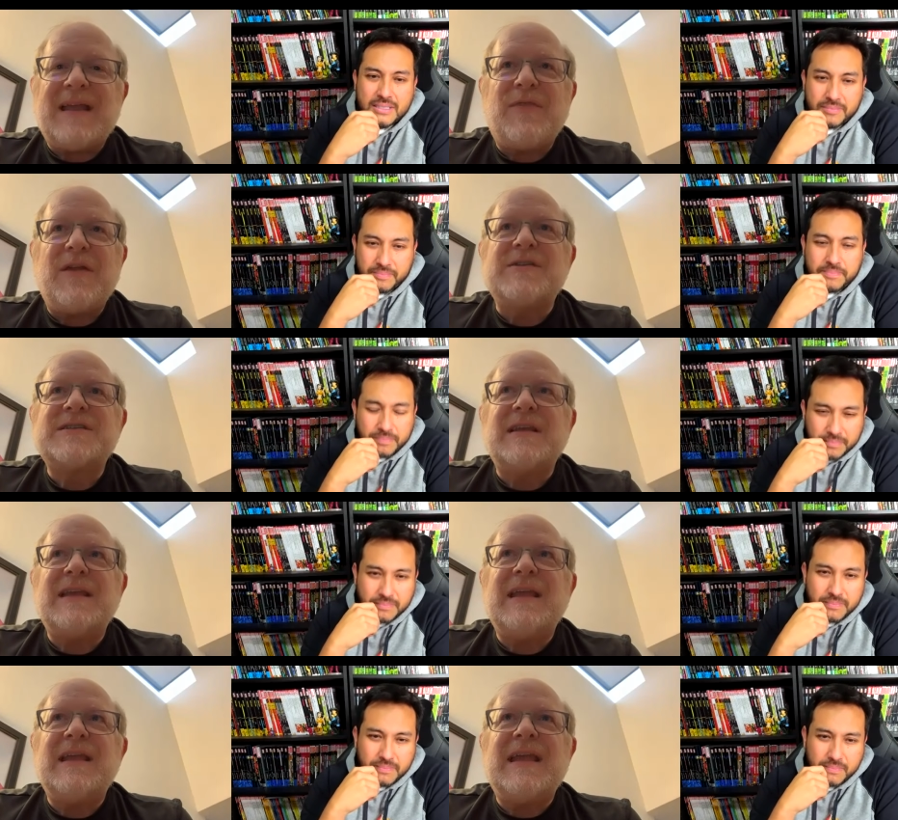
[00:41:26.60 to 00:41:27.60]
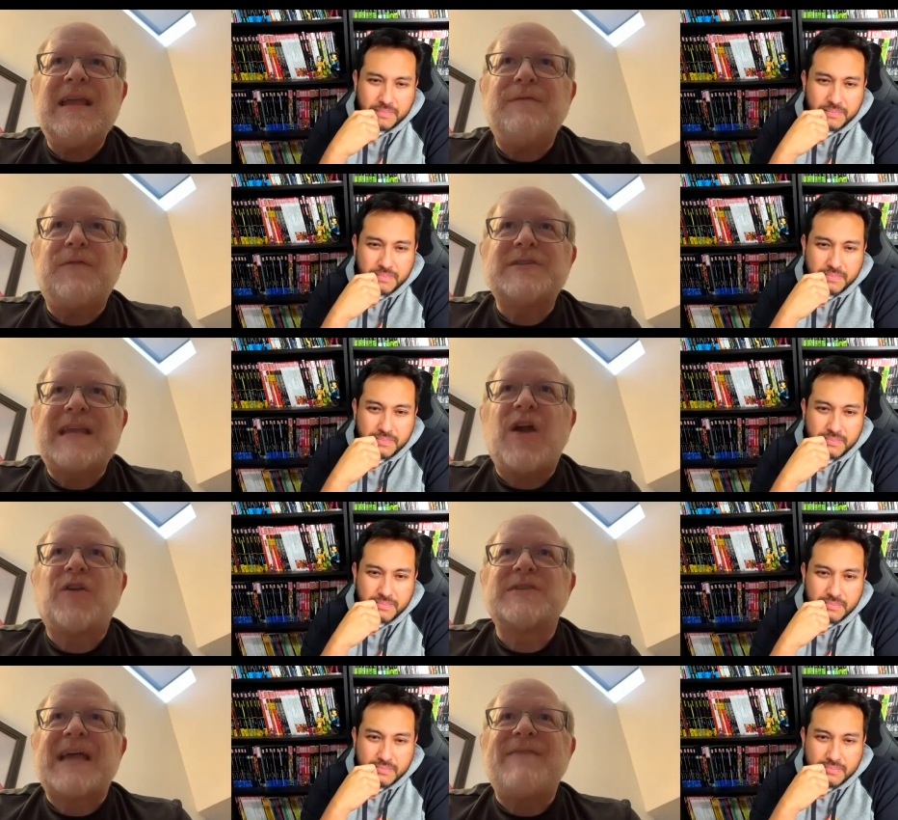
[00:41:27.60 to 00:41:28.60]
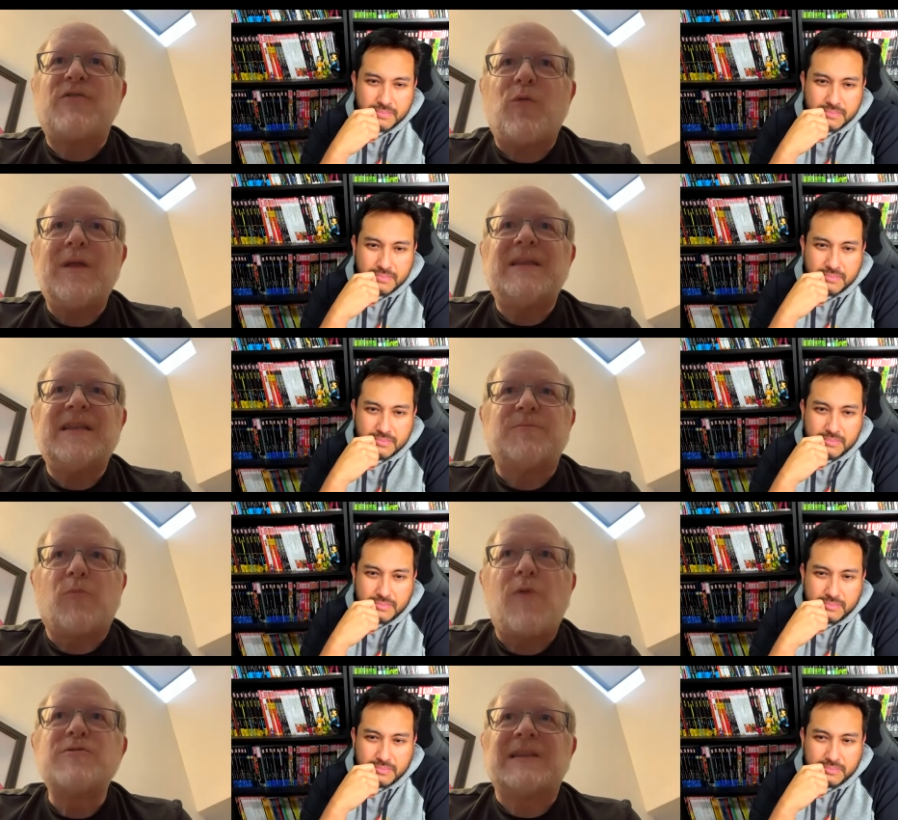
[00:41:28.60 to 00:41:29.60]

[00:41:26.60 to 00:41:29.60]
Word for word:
Speaker 1: there's if there's characters I haven't written, it's most